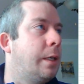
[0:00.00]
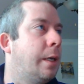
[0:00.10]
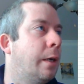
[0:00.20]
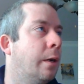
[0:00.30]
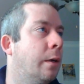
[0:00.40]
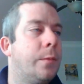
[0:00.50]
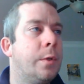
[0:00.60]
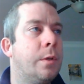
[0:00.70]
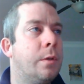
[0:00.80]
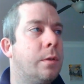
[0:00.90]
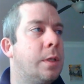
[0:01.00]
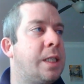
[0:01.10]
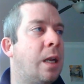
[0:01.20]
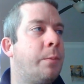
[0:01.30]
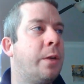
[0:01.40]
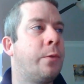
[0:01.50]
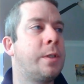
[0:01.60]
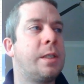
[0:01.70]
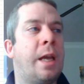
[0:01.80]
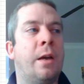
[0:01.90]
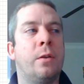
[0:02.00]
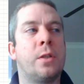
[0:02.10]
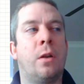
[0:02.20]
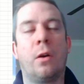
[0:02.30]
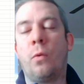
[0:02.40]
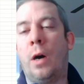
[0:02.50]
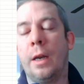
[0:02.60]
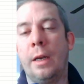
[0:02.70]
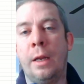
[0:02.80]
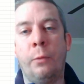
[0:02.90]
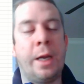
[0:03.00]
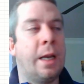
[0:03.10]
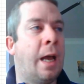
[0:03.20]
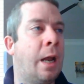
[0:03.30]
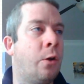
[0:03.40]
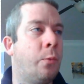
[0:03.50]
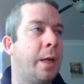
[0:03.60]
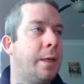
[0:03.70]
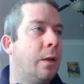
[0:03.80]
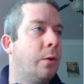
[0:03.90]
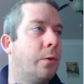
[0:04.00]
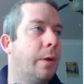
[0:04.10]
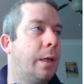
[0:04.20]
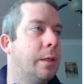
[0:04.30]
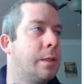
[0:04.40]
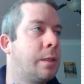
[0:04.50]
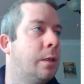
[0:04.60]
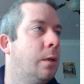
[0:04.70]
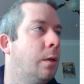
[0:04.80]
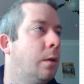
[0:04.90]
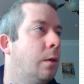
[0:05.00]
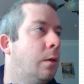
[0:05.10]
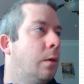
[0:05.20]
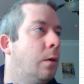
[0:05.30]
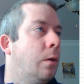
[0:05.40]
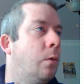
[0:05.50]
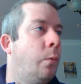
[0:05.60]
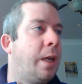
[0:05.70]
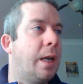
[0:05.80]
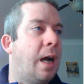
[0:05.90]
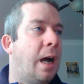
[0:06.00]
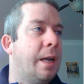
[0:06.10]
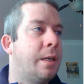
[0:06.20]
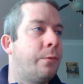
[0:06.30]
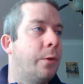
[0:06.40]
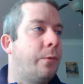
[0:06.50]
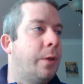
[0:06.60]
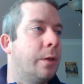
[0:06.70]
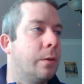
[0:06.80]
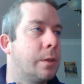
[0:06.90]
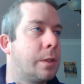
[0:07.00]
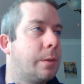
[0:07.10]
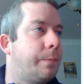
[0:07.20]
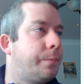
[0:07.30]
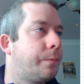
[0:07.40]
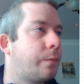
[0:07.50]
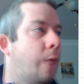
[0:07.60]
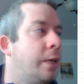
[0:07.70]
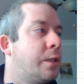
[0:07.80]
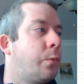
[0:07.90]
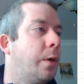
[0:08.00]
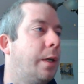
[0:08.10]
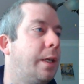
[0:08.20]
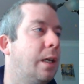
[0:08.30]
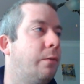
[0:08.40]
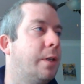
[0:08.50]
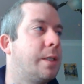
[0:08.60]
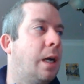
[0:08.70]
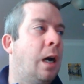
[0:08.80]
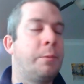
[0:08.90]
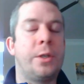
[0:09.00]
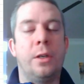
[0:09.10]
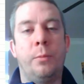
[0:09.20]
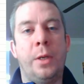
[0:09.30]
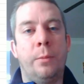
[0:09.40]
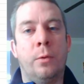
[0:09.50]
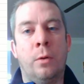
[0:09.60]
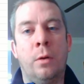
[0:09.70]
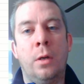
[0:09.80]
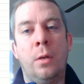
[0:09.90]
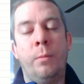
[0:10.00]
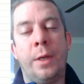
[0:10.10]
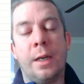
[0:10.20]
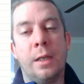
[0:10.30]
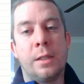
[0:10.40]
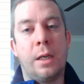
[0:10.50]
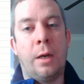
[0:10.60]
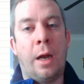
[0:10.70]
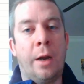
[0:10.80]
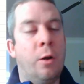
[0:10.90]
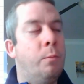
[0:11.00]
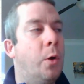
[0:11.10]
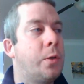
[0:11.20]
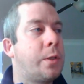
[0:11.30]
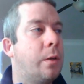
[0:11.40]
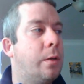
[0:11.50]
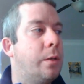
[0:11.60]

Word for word: here, set up different scales on our quantity. We can add our red, yellow, greens. We can hide different fields. I just wanted to give this option to people because I know most